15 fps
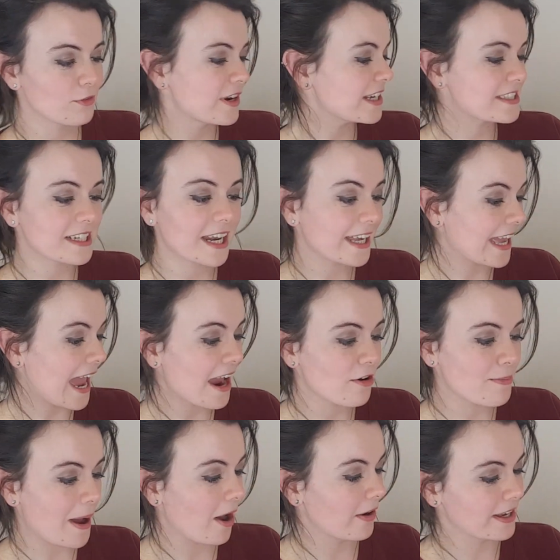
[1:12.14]
The reason I care
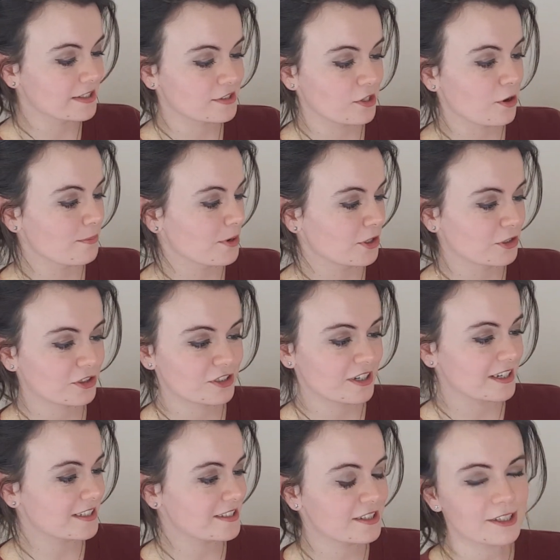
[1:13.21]
about it so much
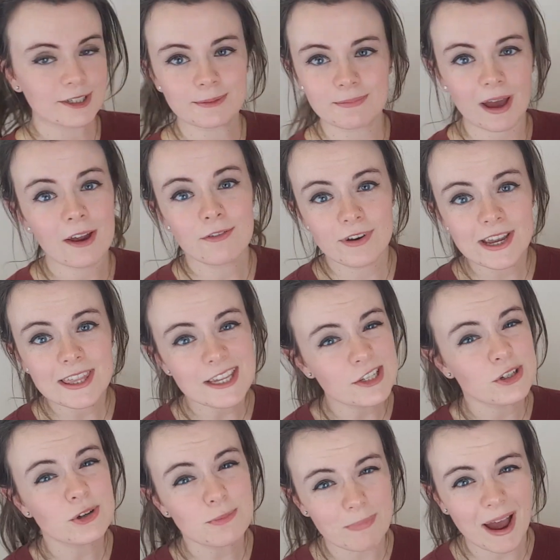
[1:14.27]
is that I
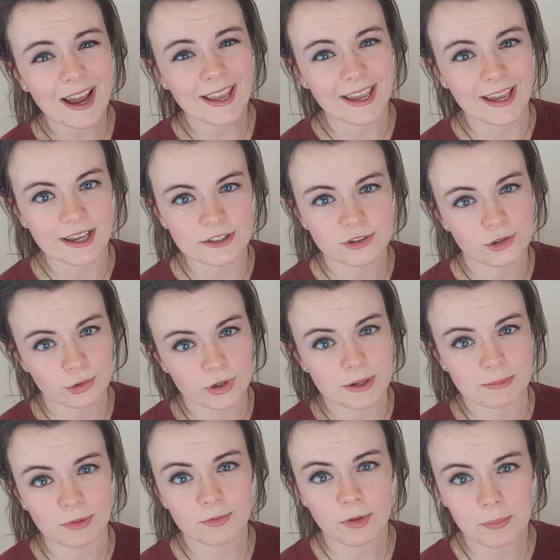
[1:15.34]
really do back it as a
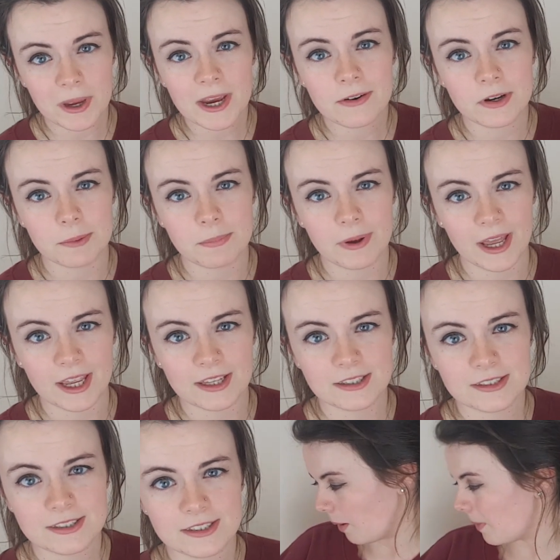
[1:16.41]
treatment for period
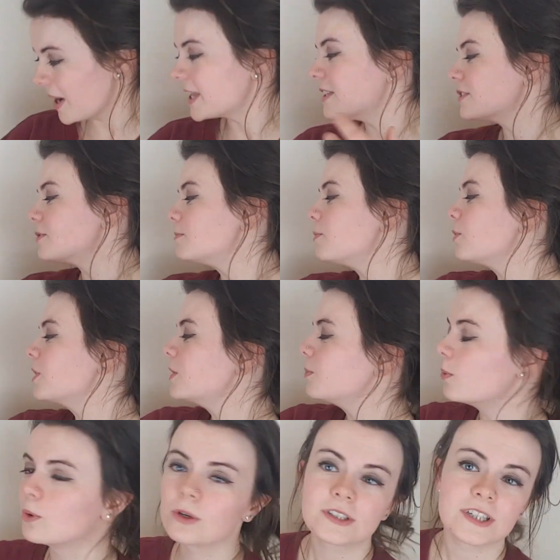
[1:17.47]
pains. I whack in some
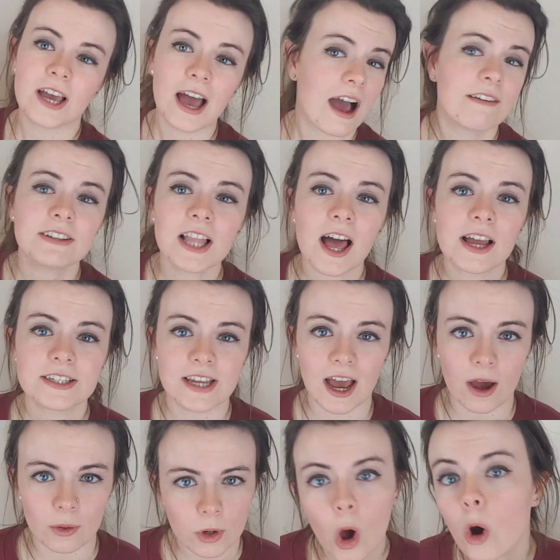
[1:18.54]
boiling water, have a lie
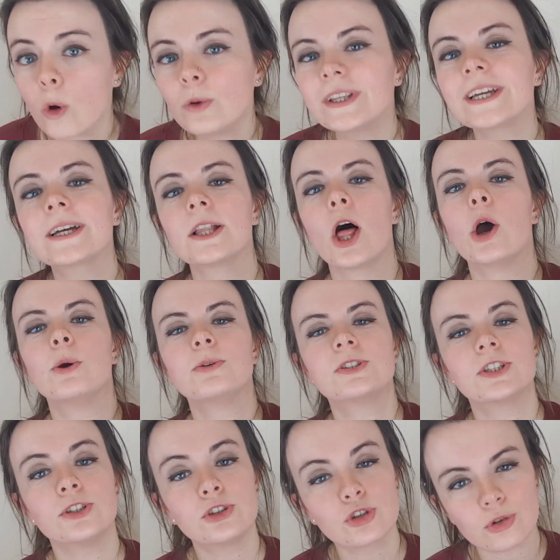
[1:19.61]
down, hold it
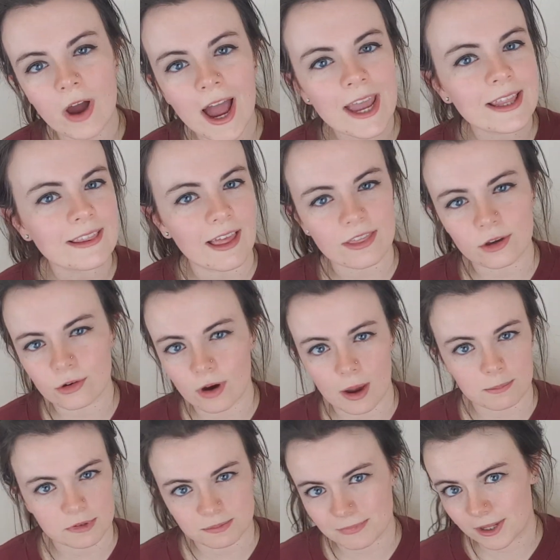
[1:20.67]
close, and try and let the
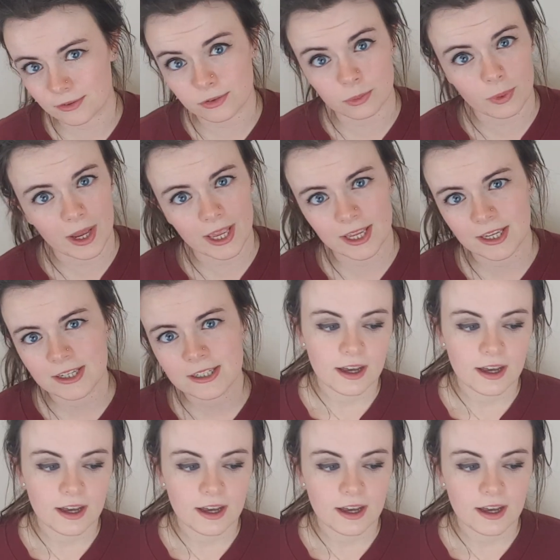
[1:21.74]
cramps melt away.